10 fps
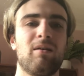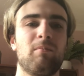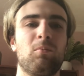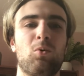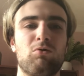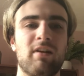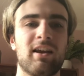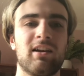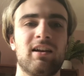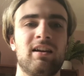more
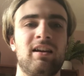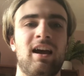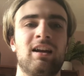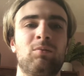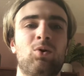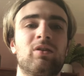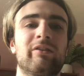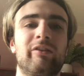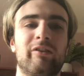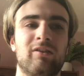regularly and more
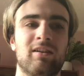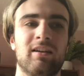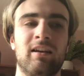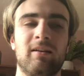consistently.